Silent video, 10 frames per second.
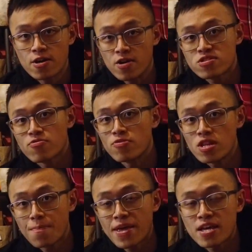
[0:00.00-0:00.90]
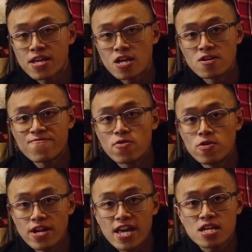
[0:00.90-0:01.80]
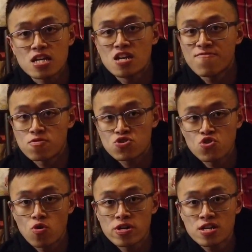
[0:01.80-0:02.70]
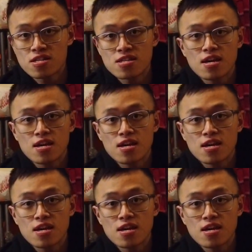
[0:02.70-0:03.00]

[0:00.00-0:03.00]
It was a really big year for Nike, for Jordans,